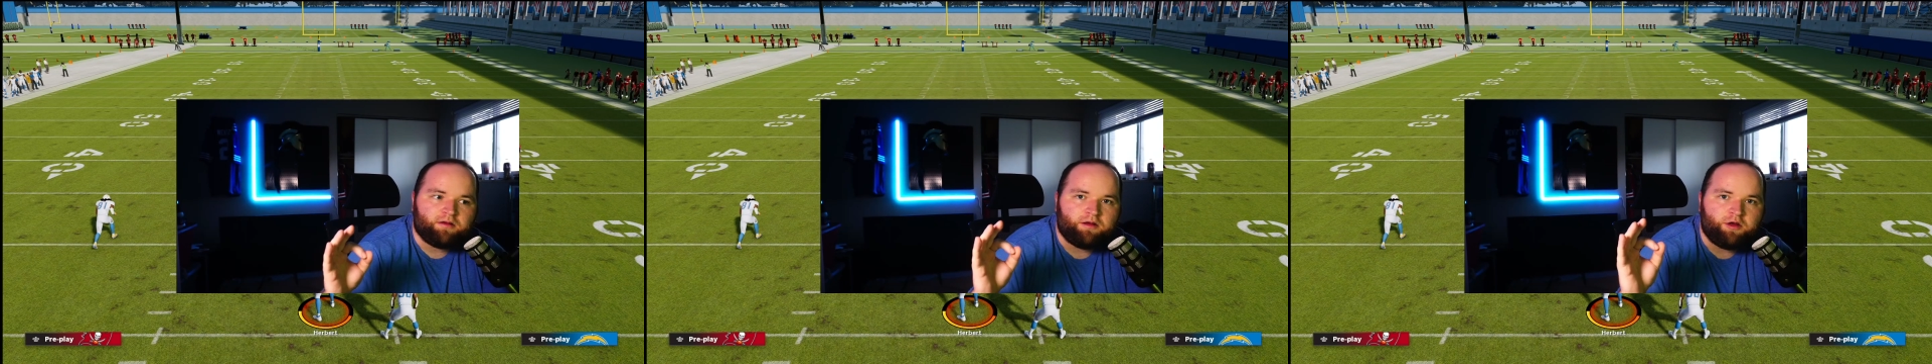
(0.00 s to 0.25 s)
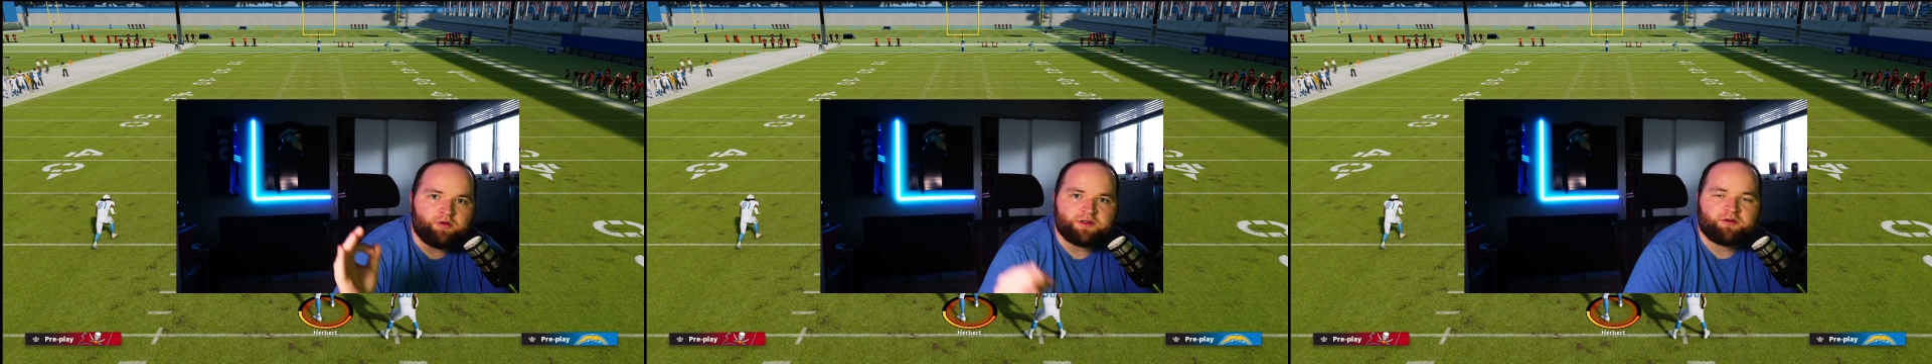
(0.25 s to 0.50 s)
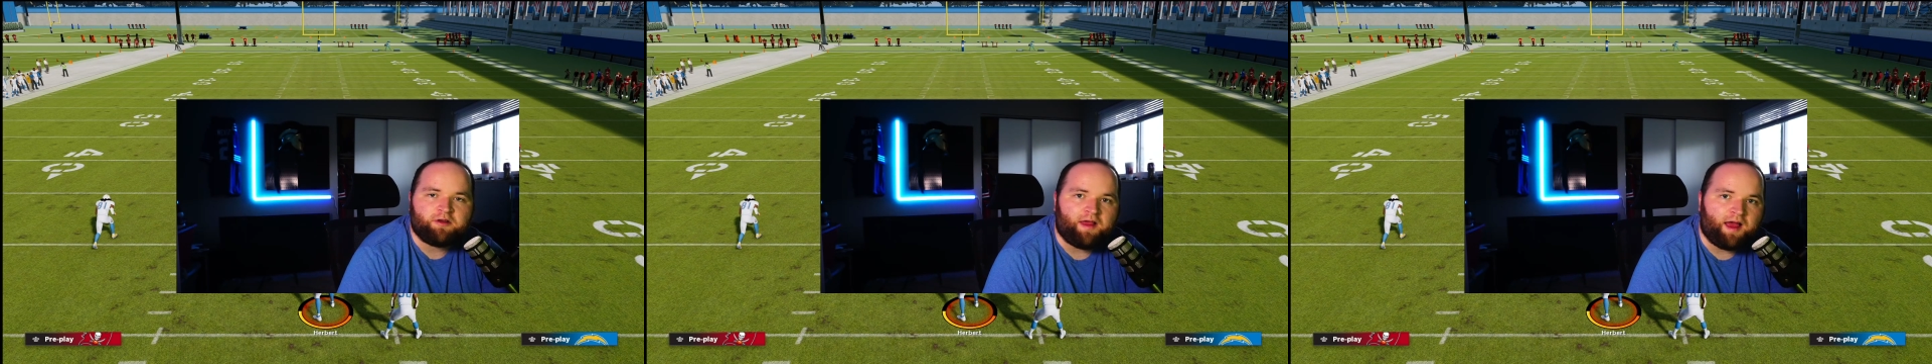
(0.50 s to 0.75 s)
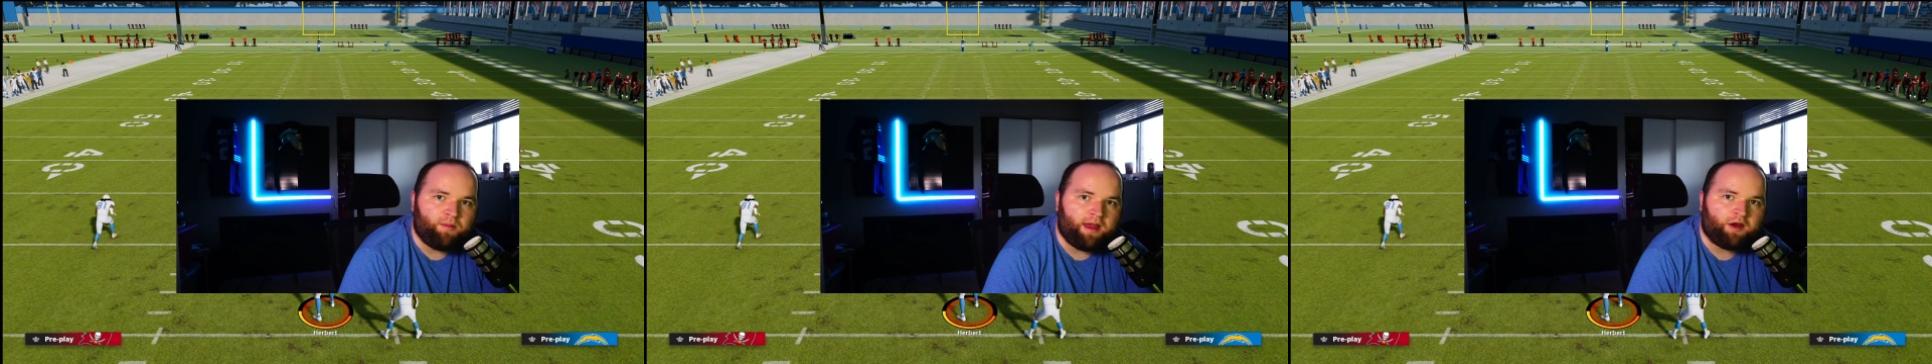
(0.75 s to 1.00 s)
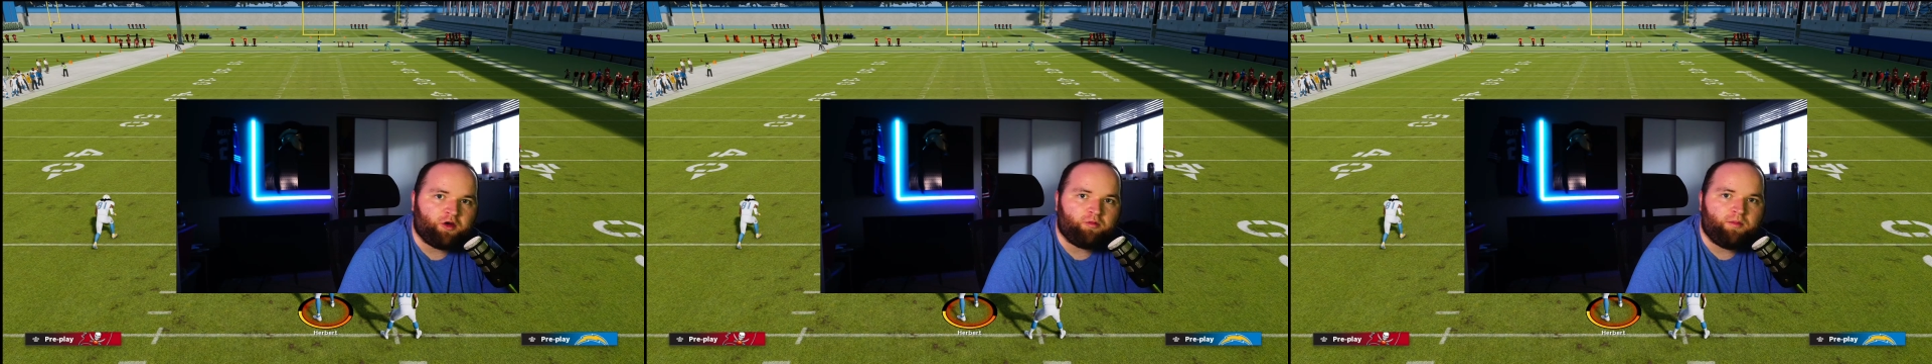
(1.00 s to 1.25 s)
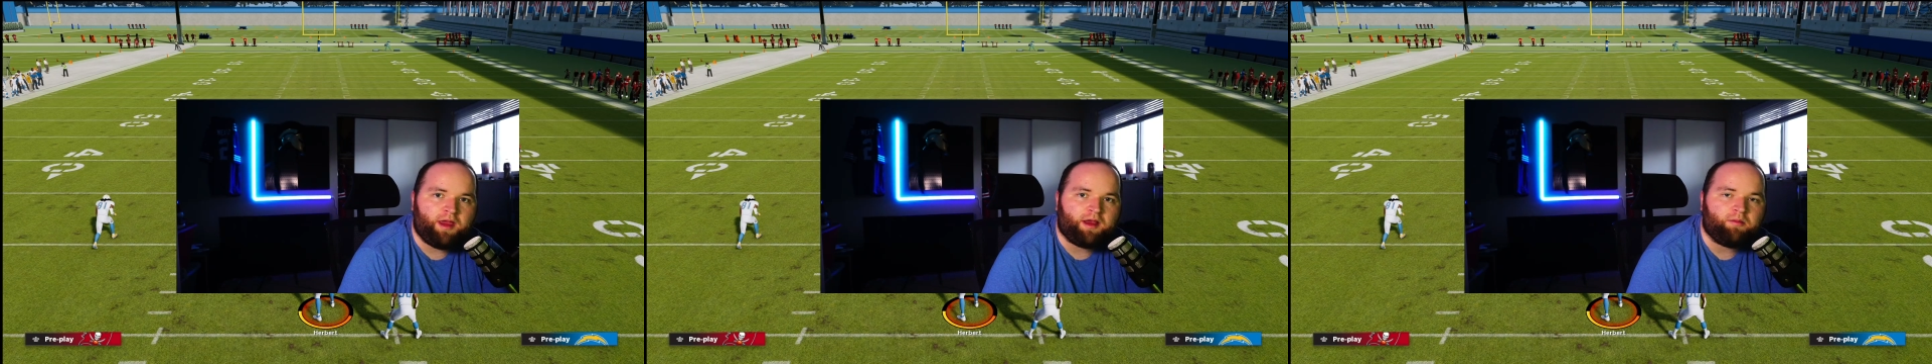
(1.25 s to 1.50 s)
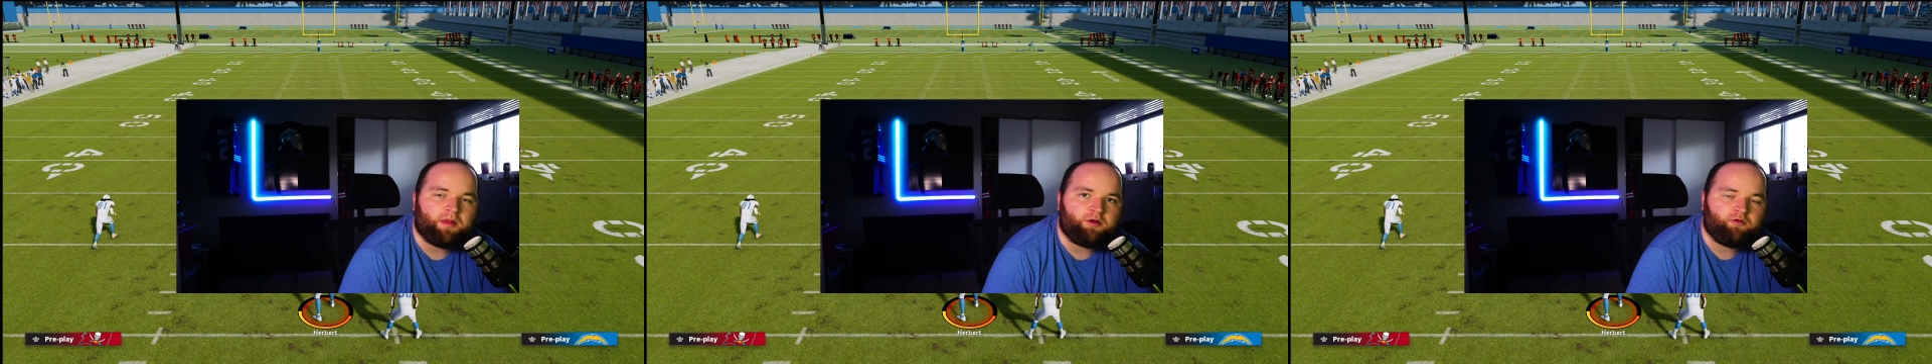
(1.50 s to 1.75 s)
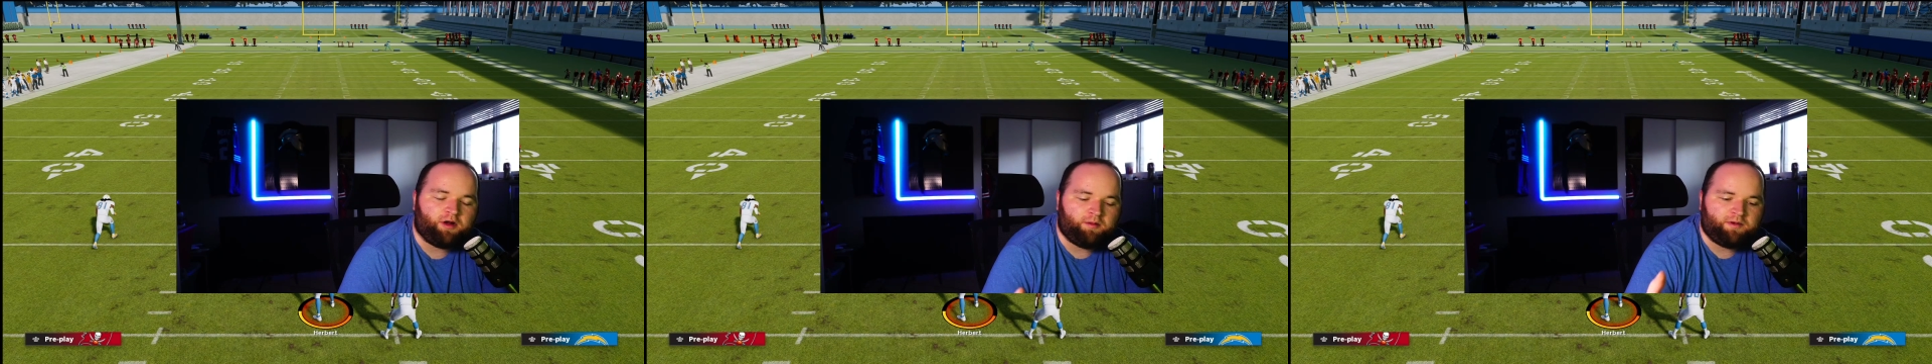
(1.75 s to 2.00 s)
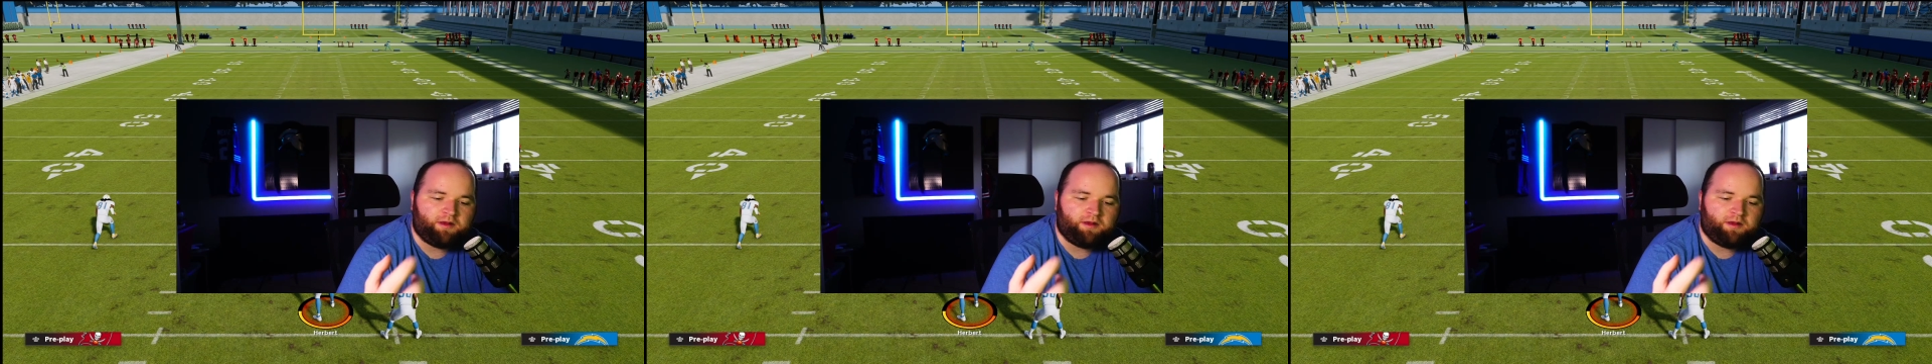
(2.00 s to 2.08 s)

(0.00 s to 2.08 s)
Use the linebacker, make them like run up to